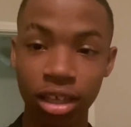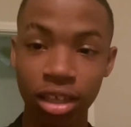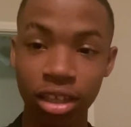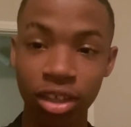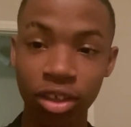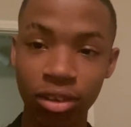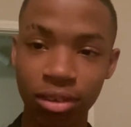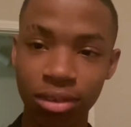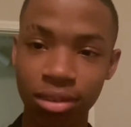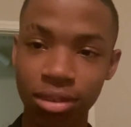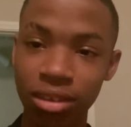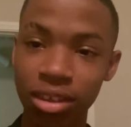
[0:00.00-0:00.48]

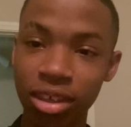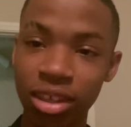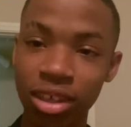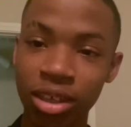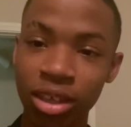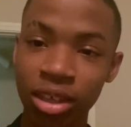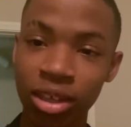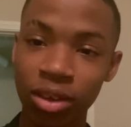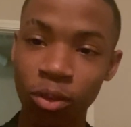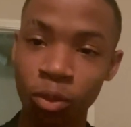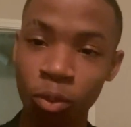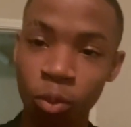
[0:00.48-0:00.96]
you'll
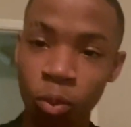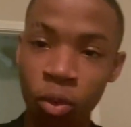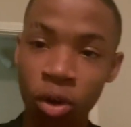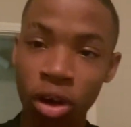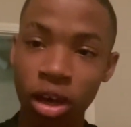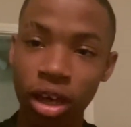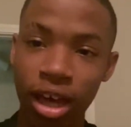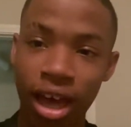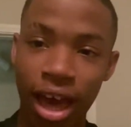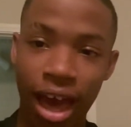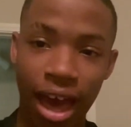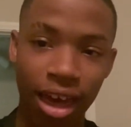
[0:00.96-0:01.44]
see
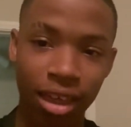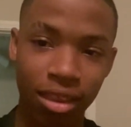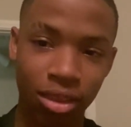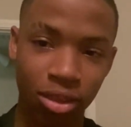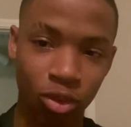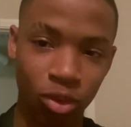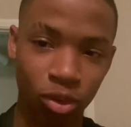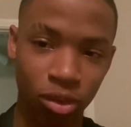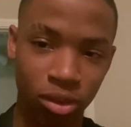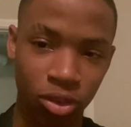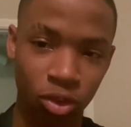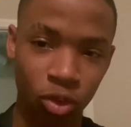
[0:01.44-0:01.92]
what a high
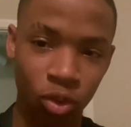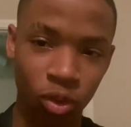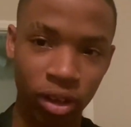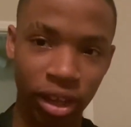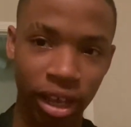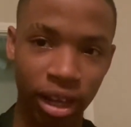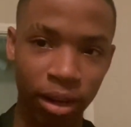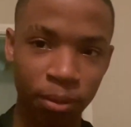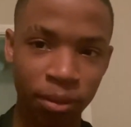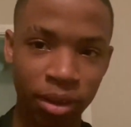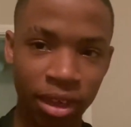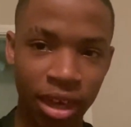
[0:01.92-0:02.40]
school student
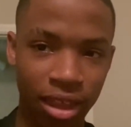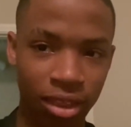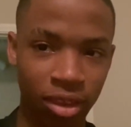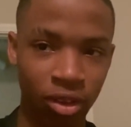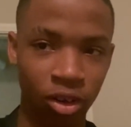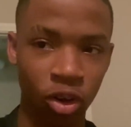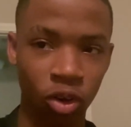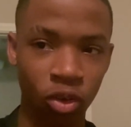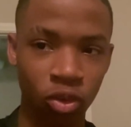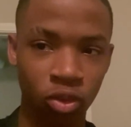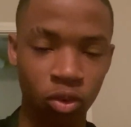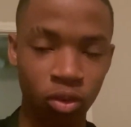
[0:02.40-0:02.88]
like me had to
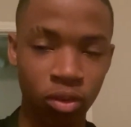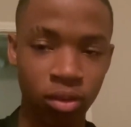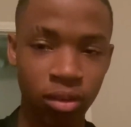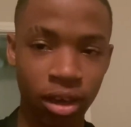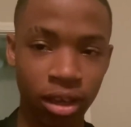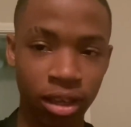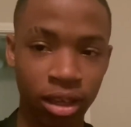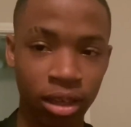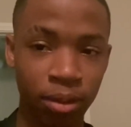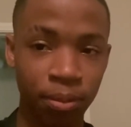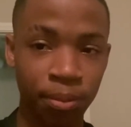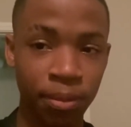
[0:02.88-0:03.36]
go through
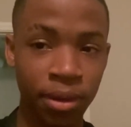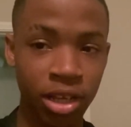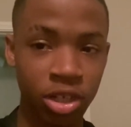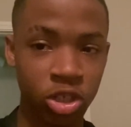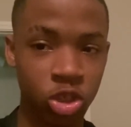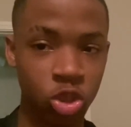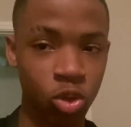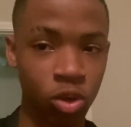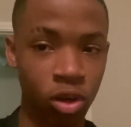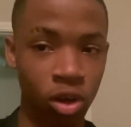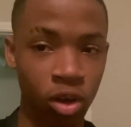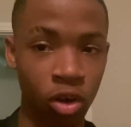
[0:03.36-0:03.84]
taking
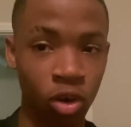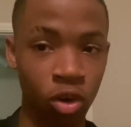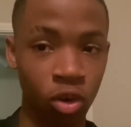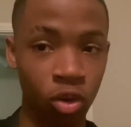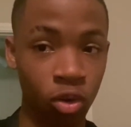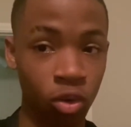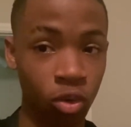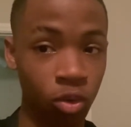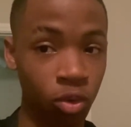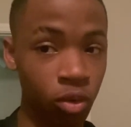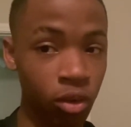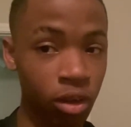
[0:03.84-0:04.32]

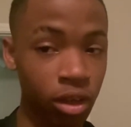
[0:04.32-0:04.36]
metro,